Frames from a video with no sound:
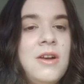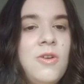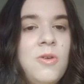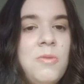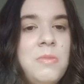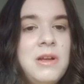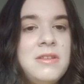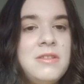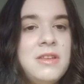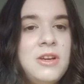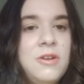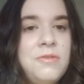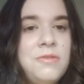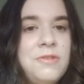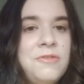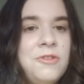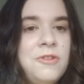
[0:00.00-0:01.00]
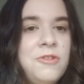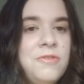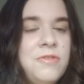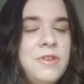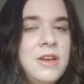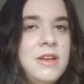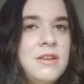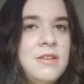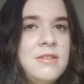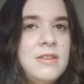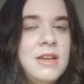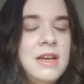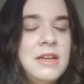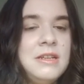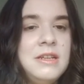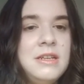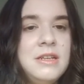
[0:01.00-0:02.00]
got myself a few things
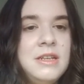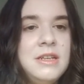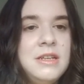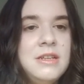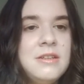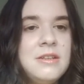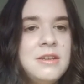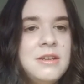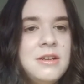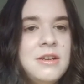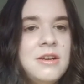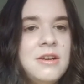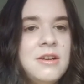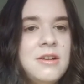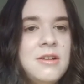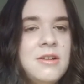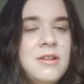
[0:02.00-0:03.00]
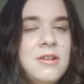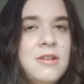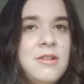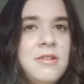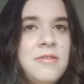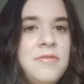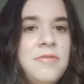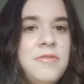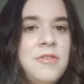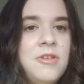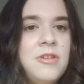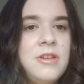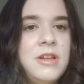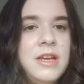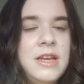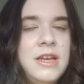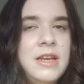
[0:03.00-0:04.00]
that I needed for
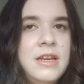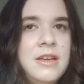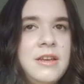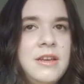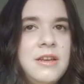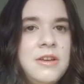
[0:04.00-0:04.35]
like